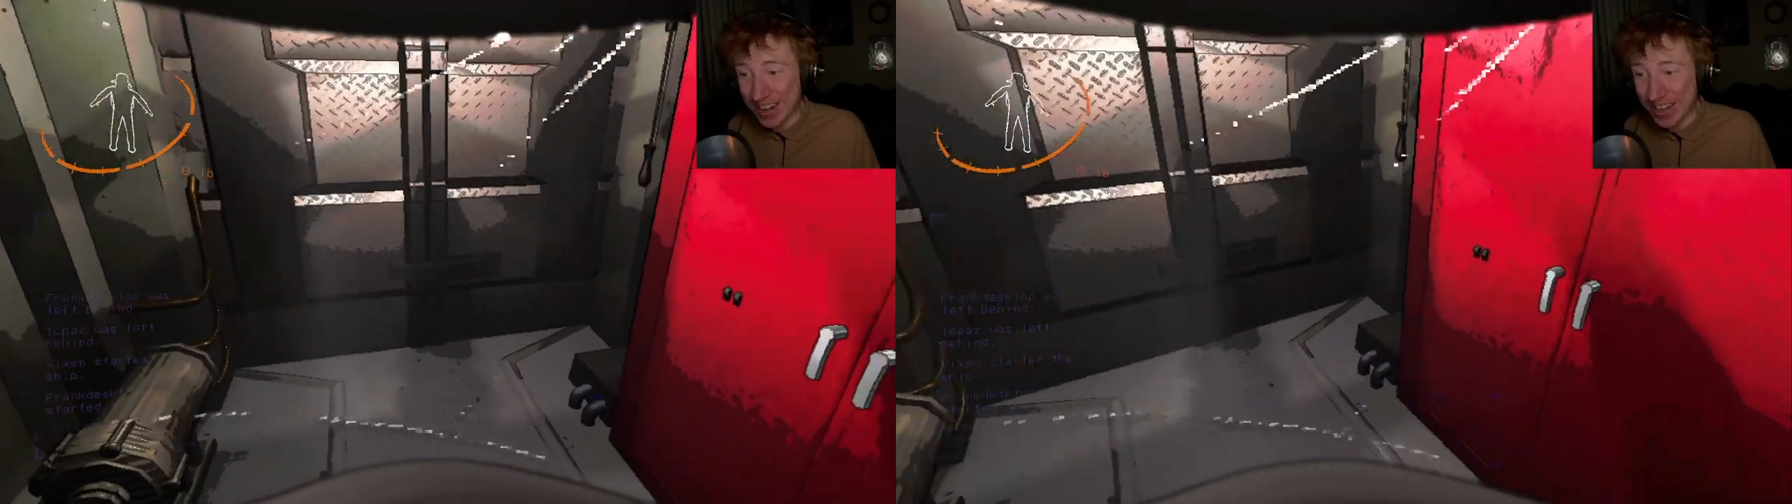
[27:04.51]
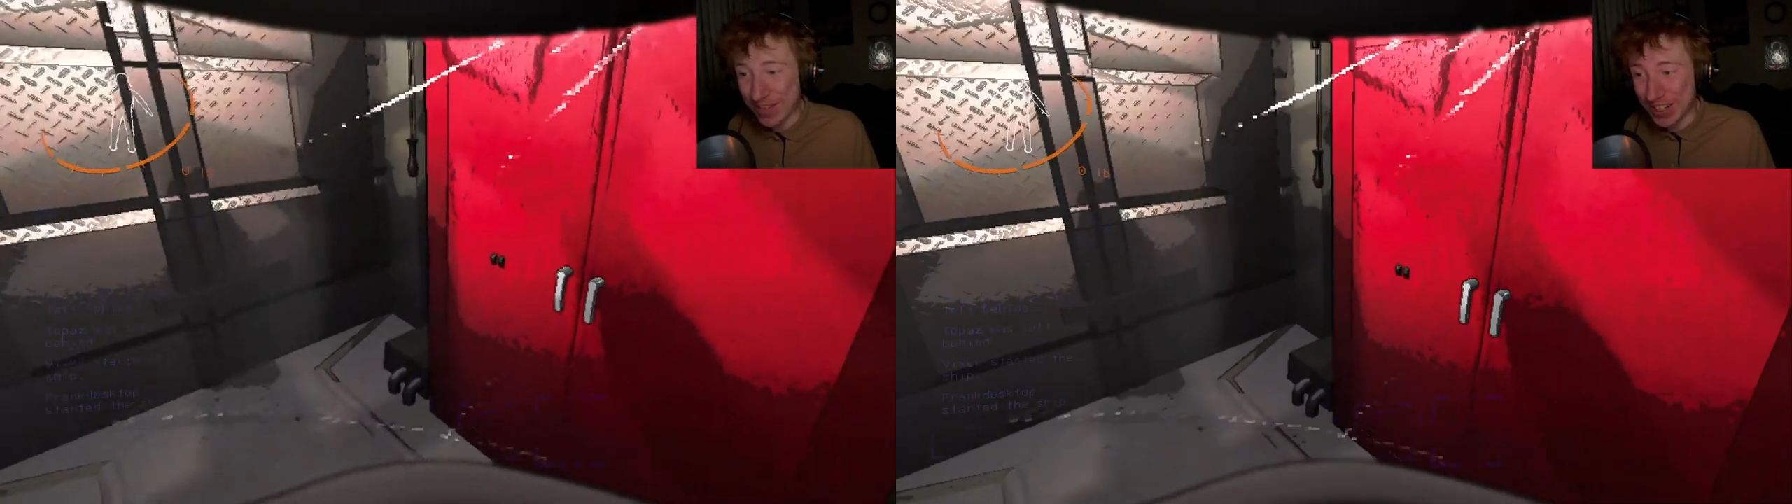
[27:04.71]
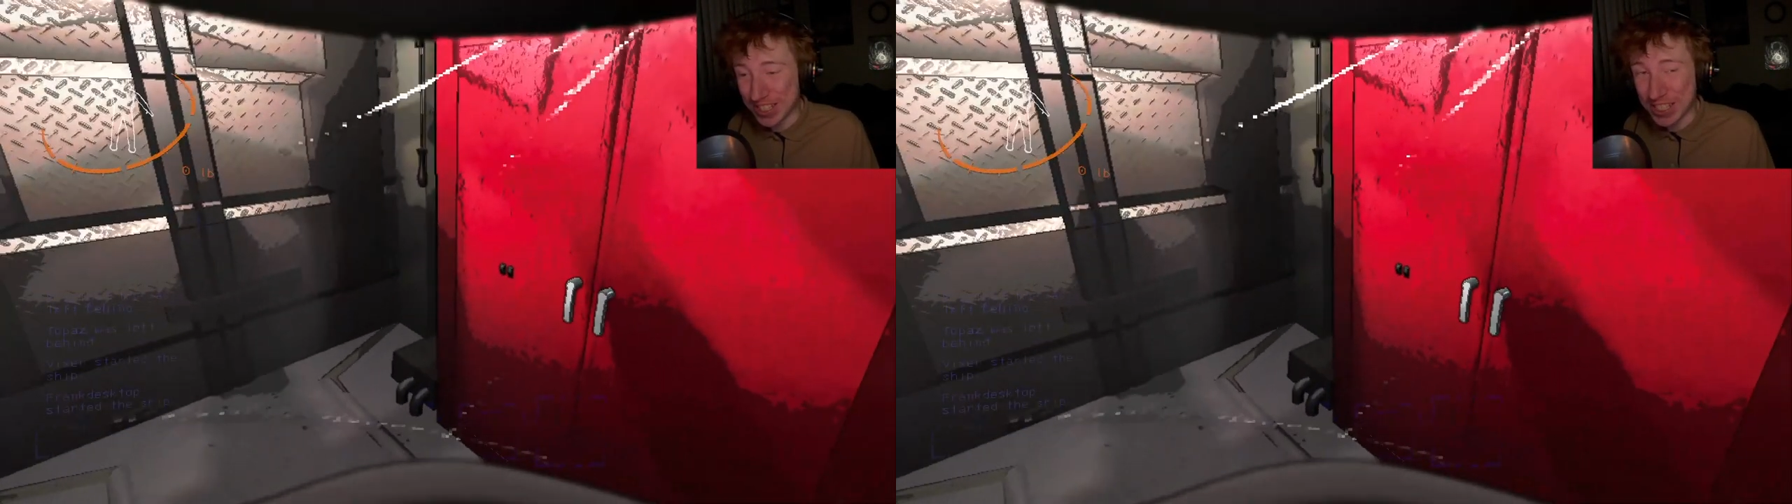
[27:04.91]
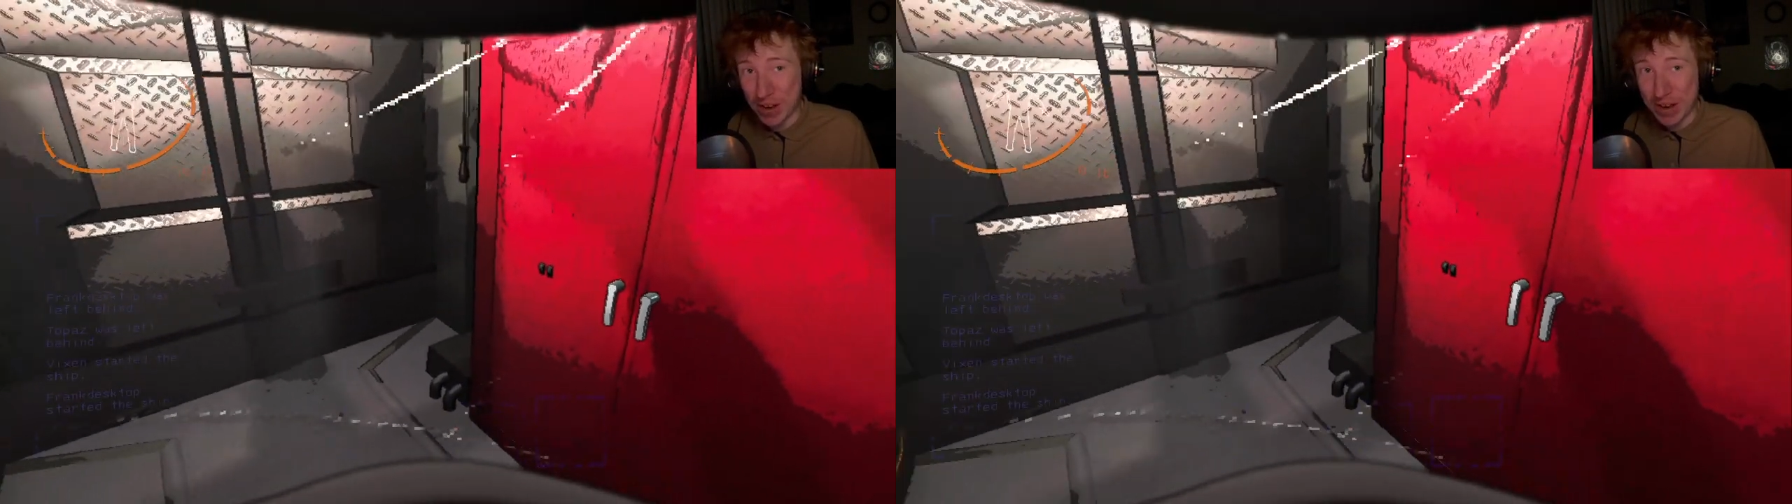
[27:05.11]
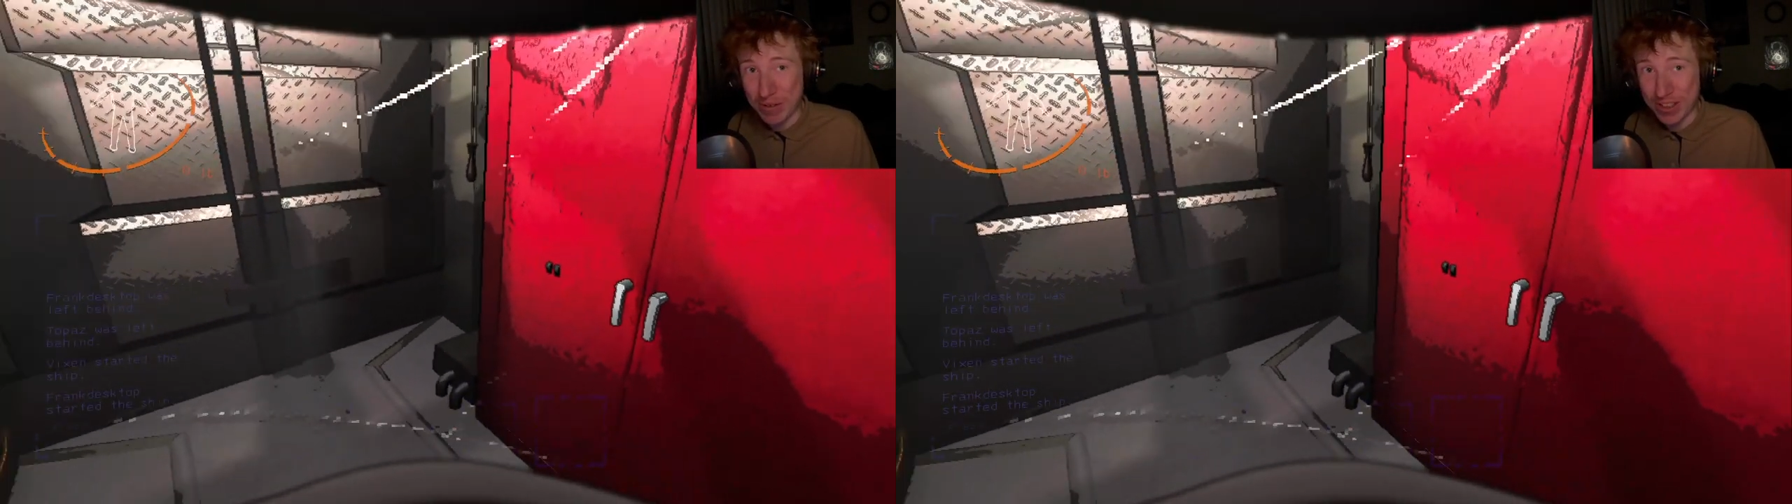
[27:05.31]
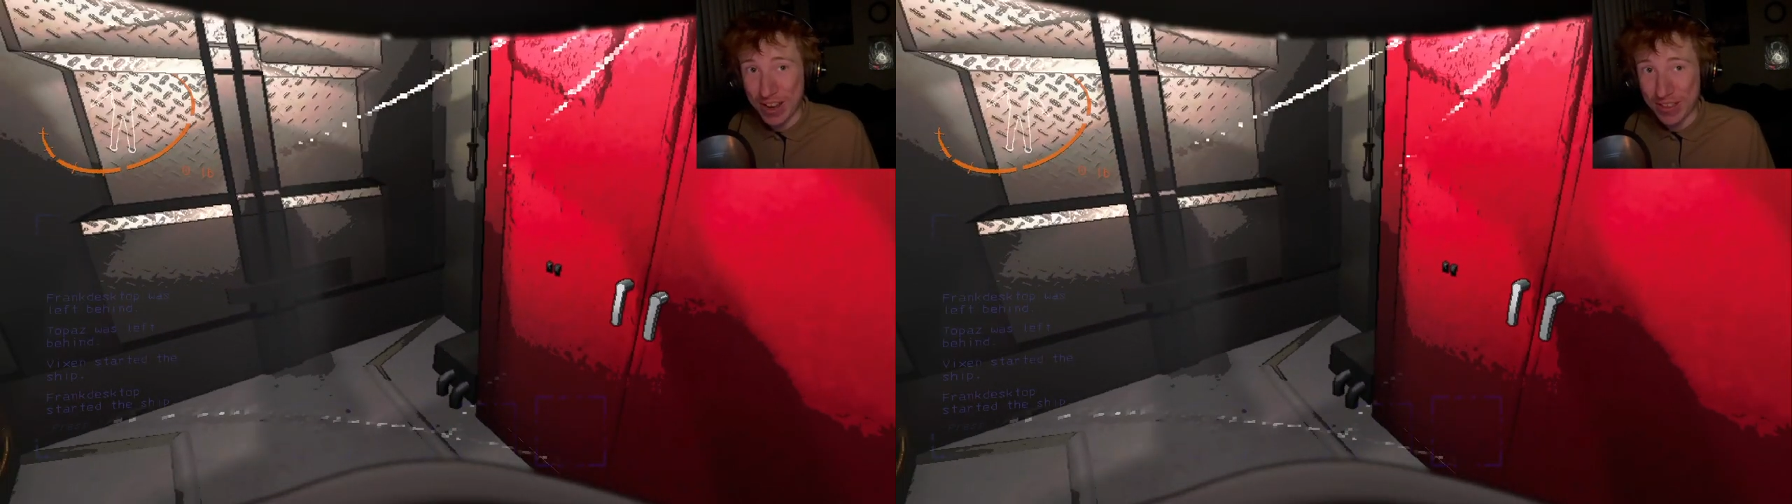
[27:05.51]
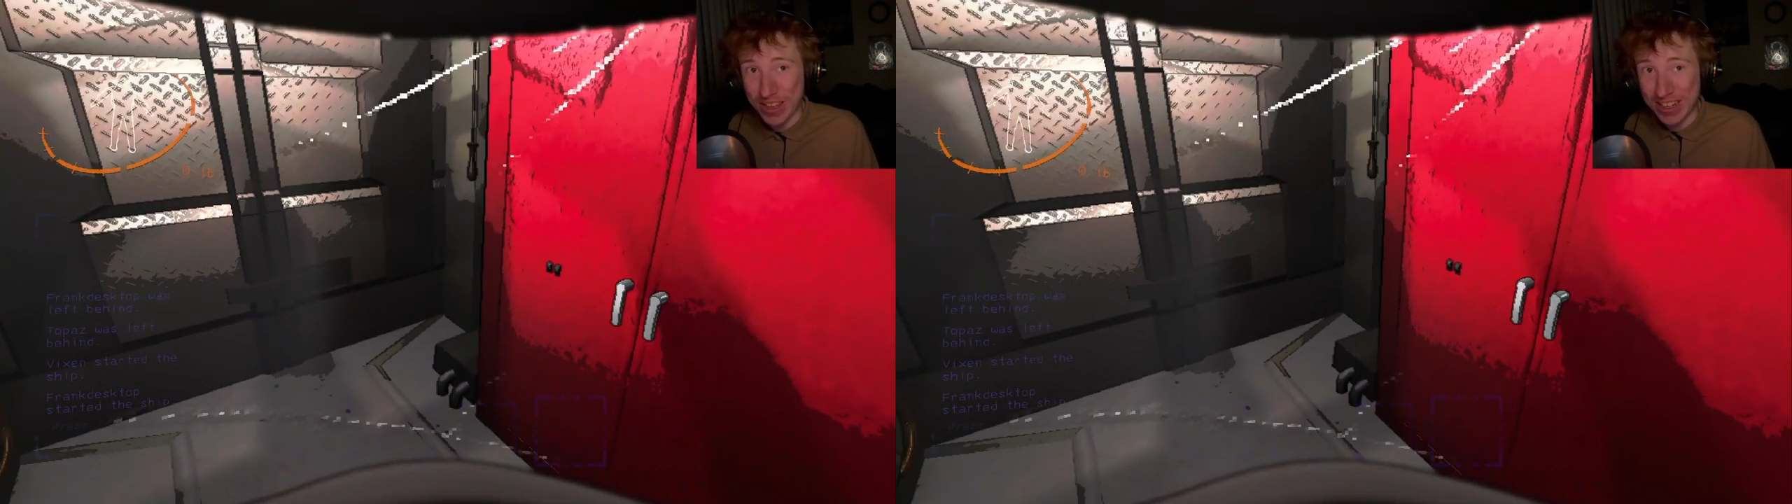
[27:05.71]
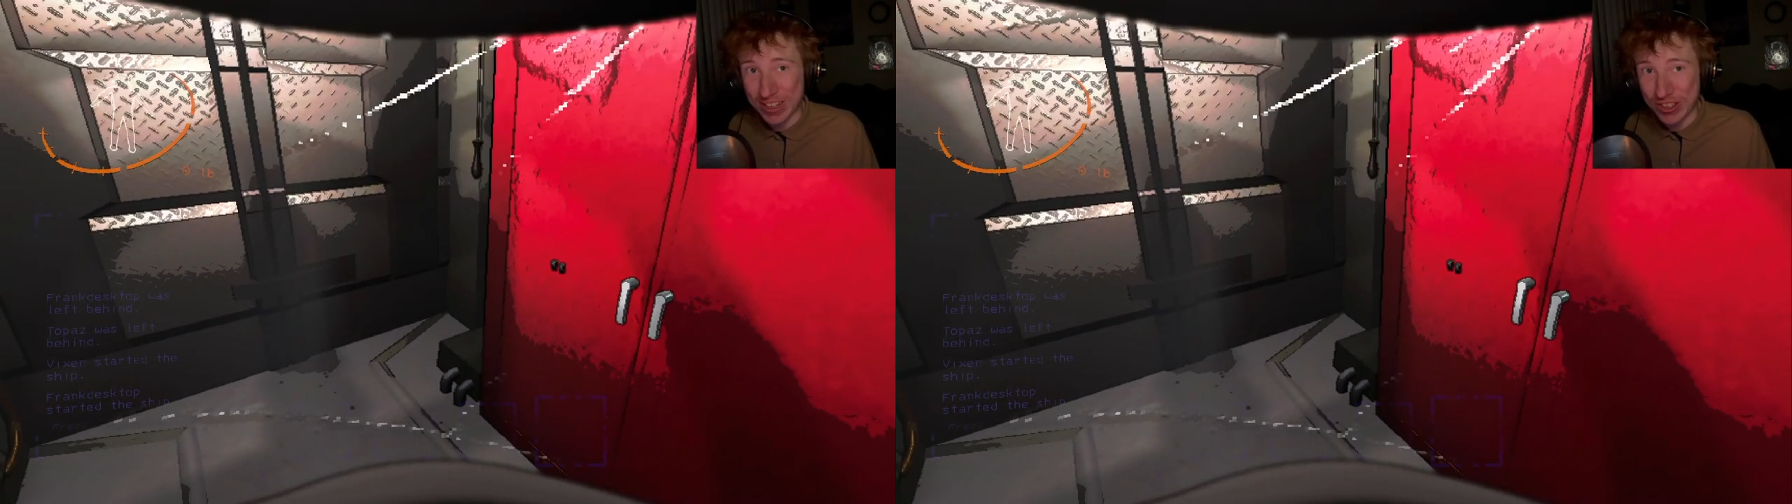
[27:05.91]
If I just go in with
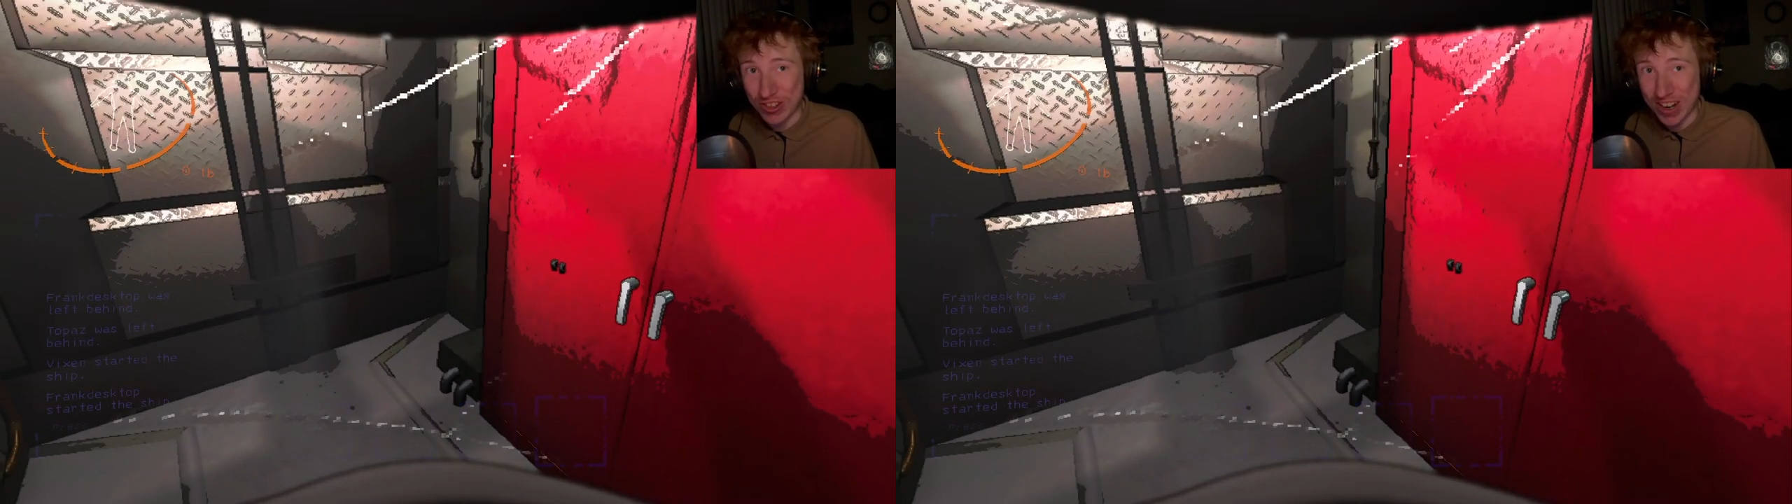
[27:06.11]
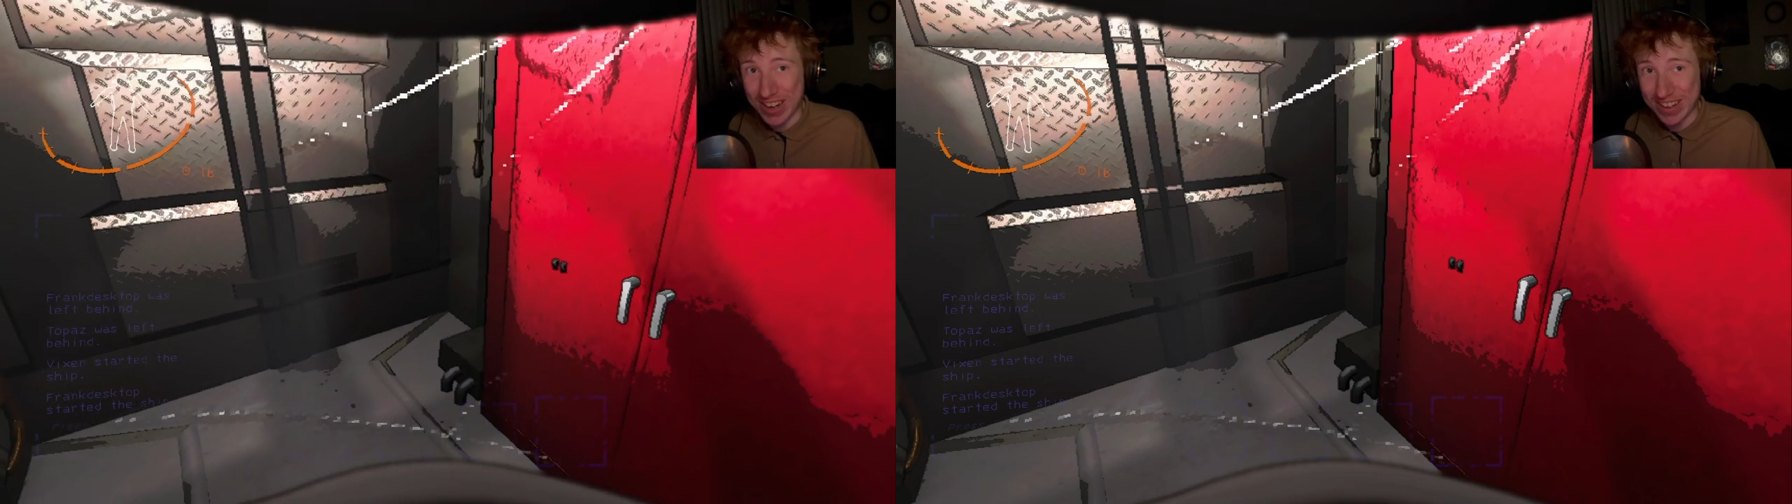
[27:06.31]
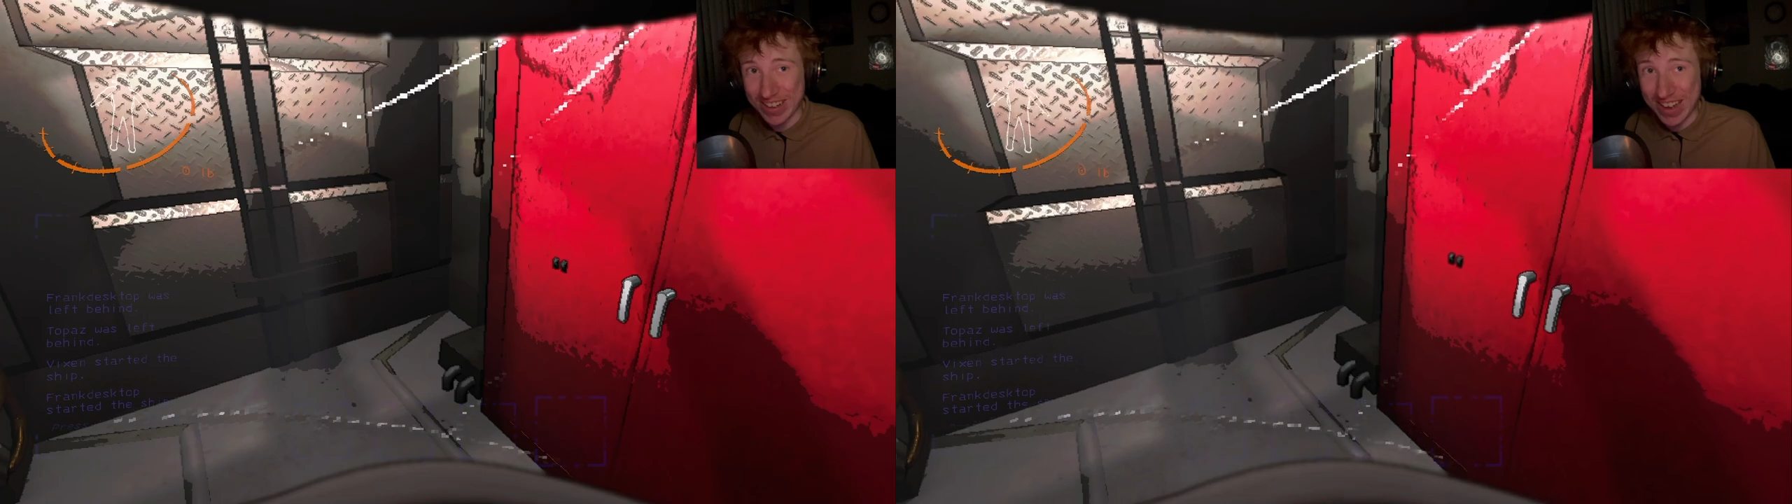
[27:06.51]
nothing and try to